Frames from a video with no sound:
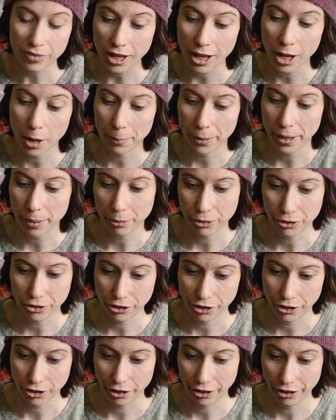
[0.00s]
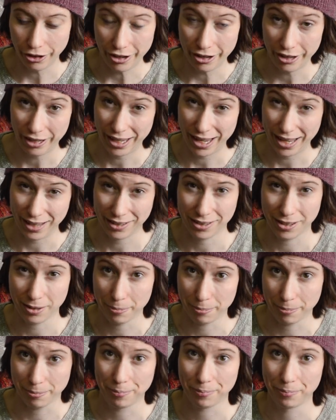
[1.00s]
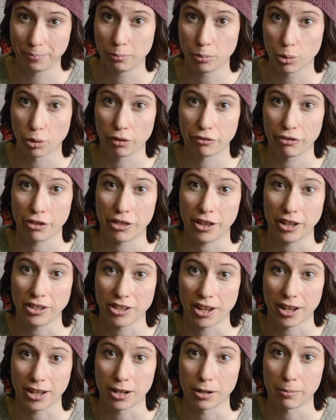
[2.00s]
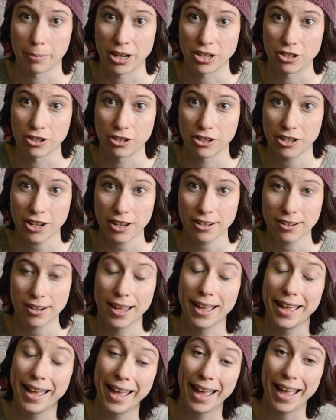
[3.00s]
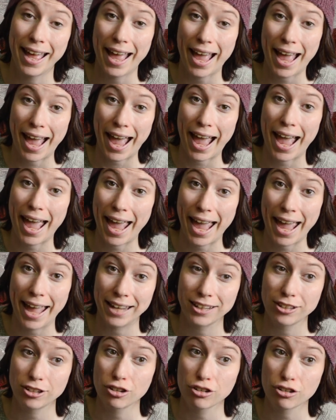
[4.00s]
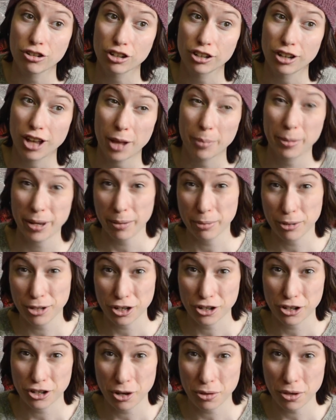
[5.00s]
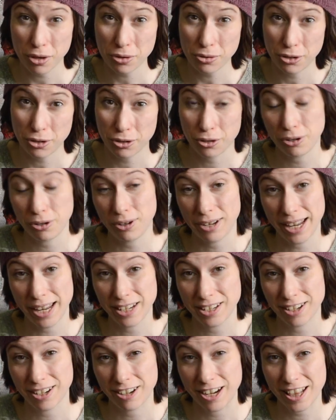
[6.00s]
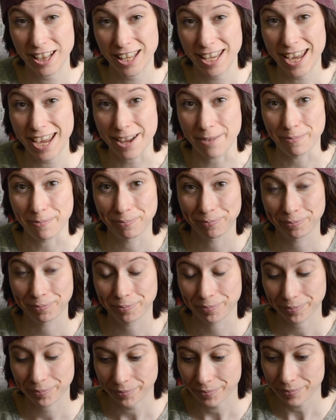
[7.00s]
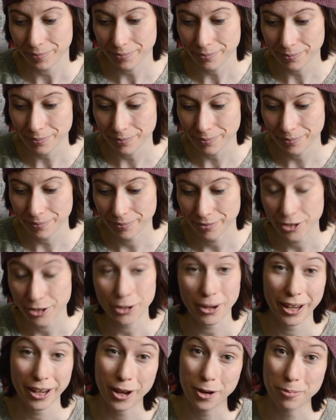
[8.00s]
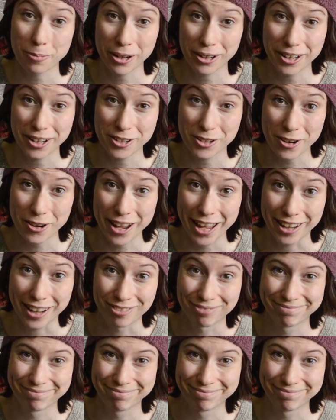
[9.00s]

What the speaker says: I'll be able to get some more of the things I'm going to mention done. And I'll be able to show those to you later in the year. So I hope you'll enjoy it.